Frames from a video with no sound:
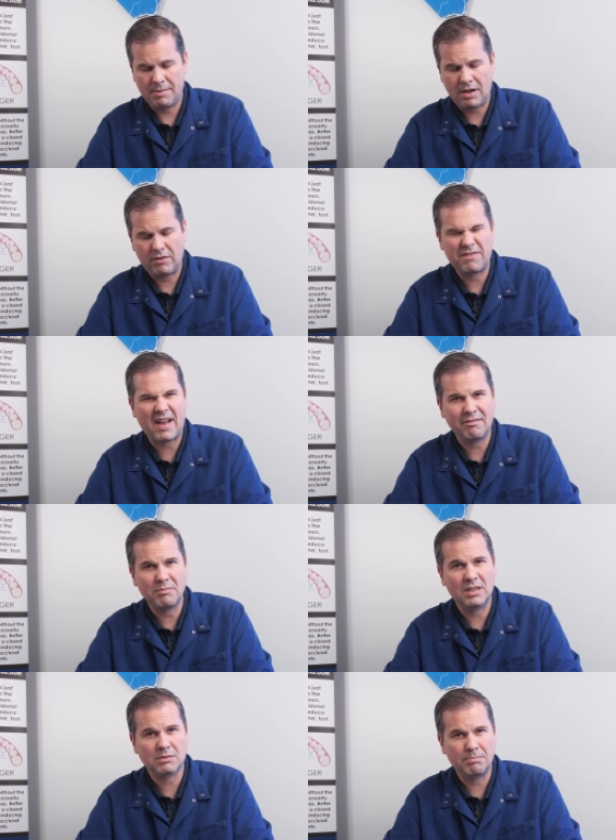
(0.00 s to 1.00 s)
about 5
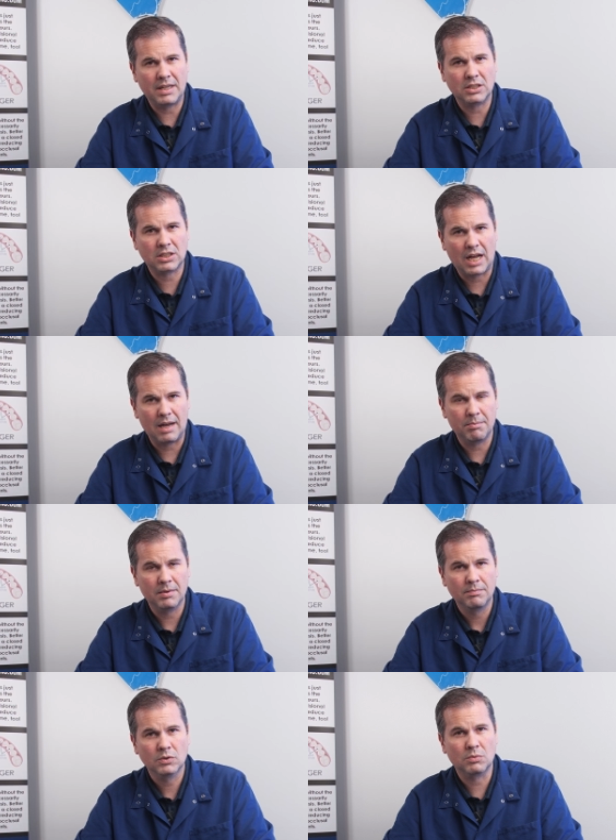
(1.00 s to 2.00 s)
minutes bench top.
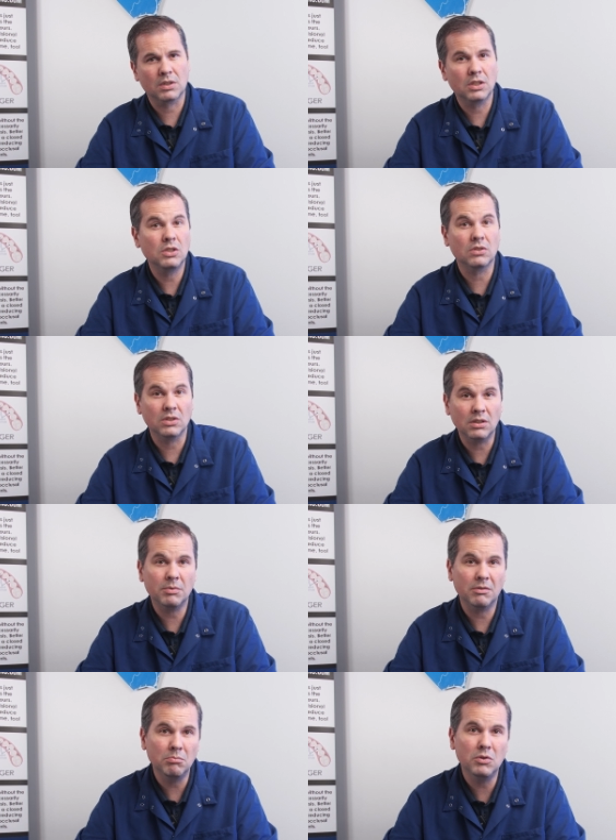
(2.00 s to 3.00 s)
So we're going to use a little
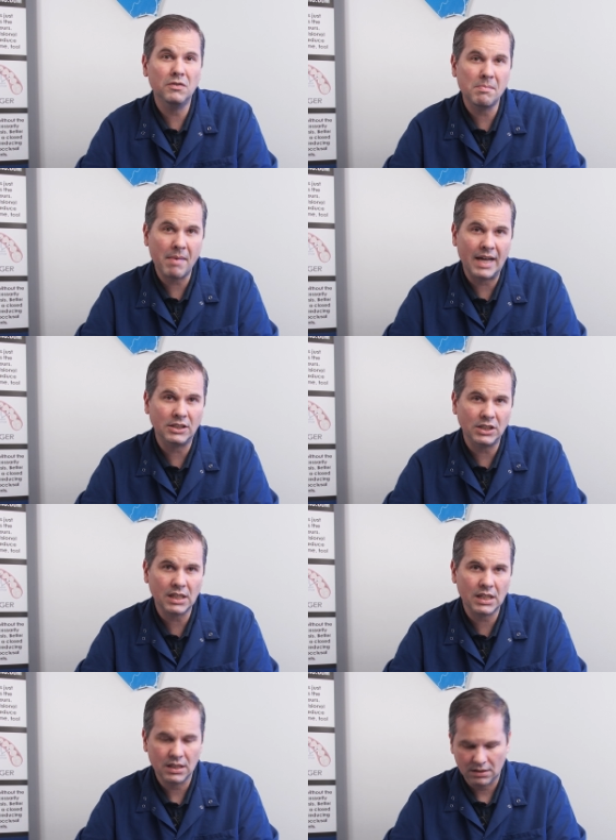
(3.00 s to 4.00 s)
bit of movie
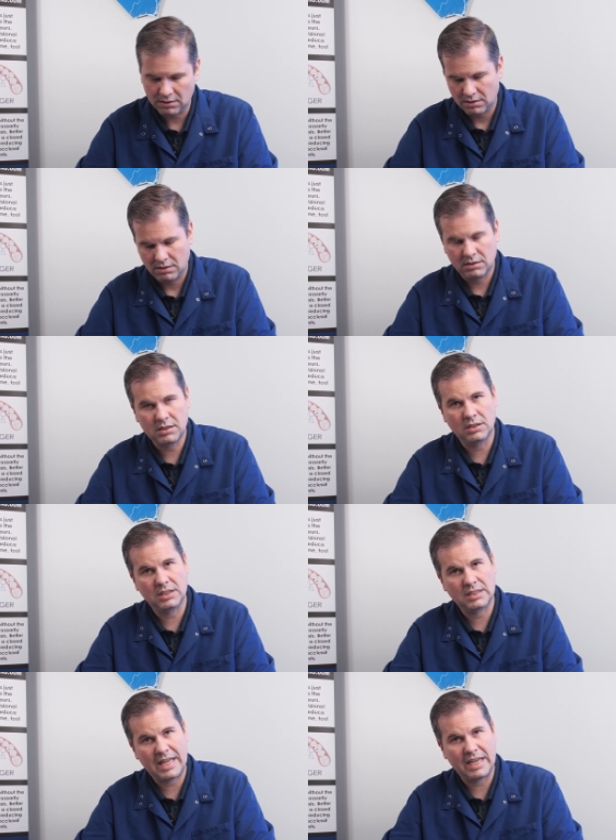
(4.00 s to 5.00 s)
magic to
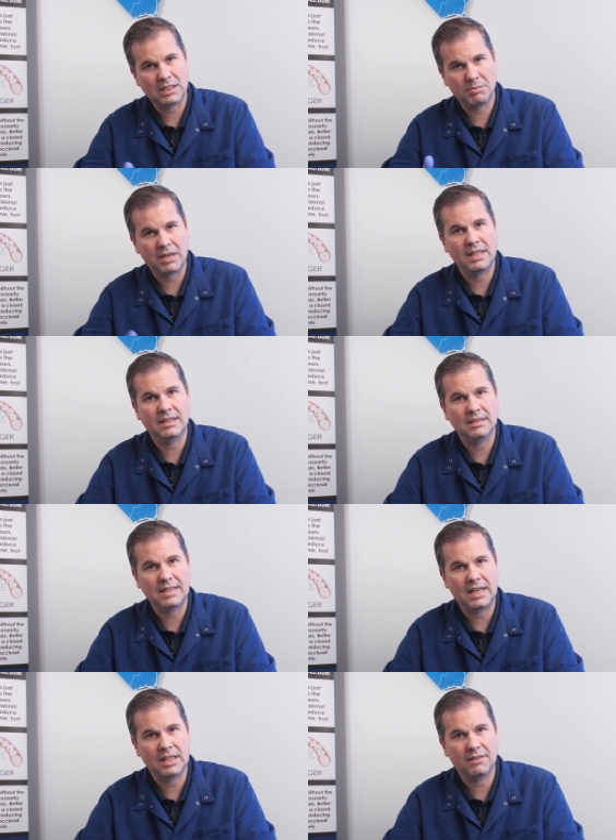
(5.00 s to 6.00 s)
just expedite the
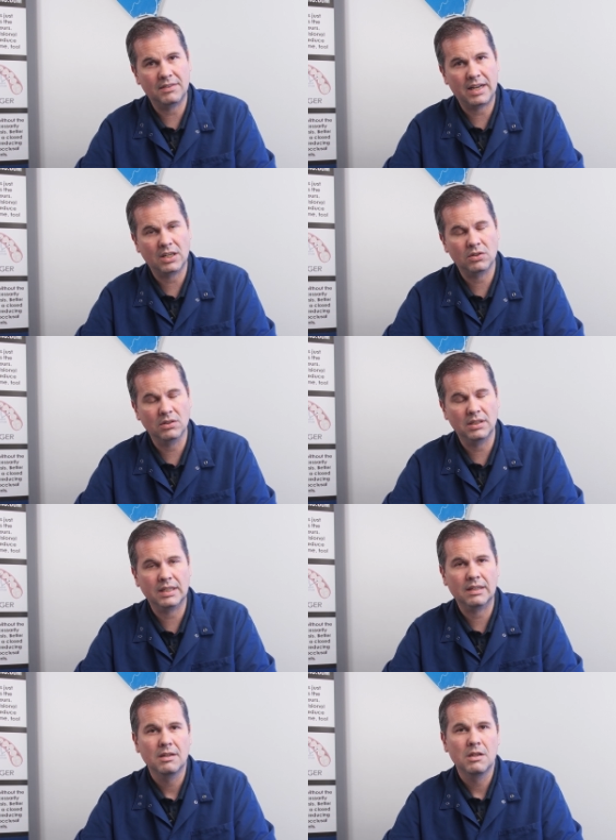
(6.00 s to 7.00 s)
setting of that acrylic.
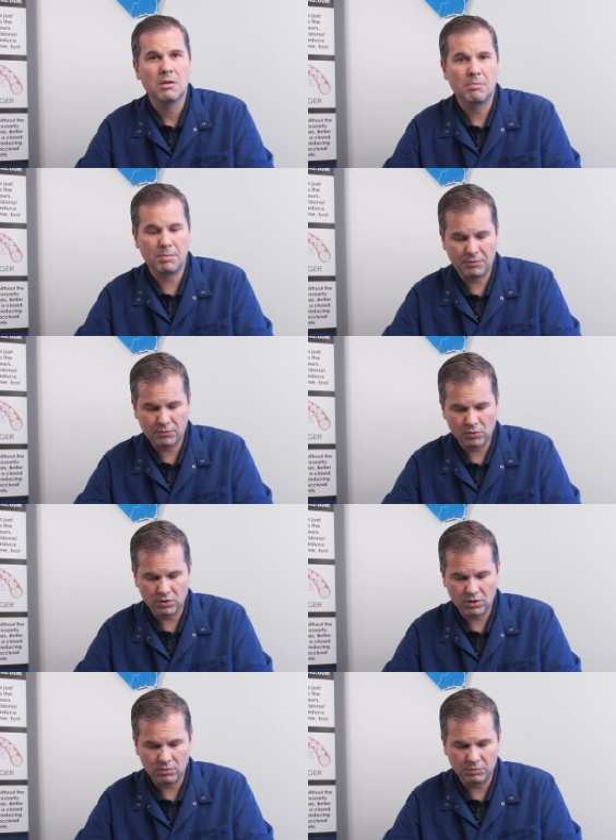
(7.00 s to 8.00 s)
But
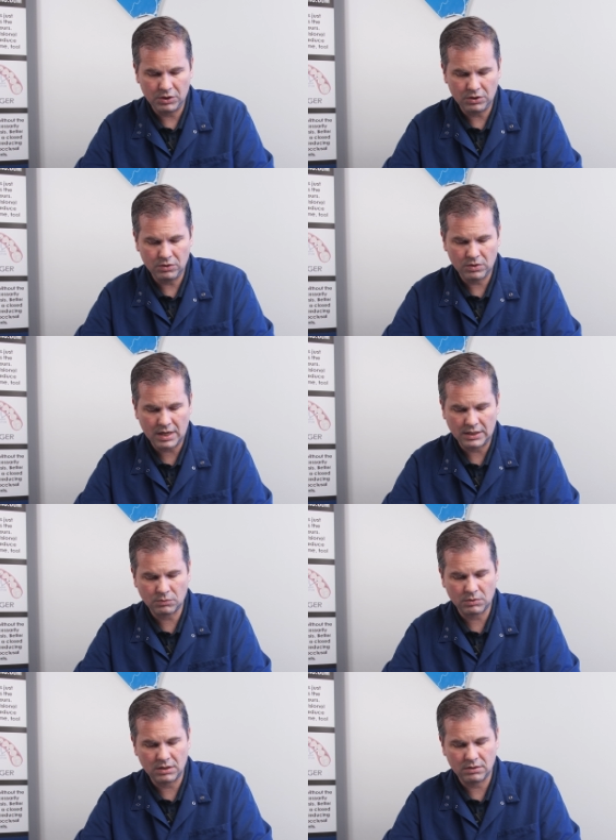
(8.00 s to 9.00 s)
before we do, I just
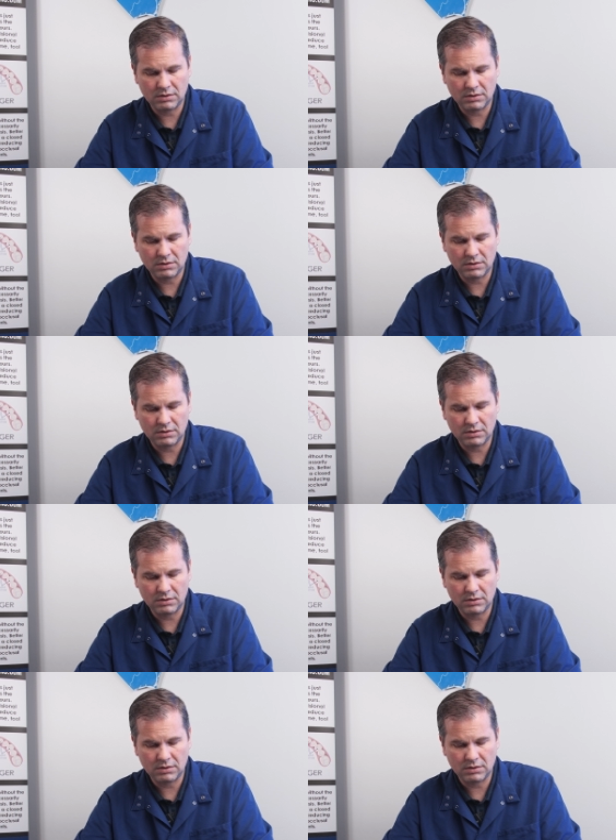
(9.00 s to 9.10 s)
want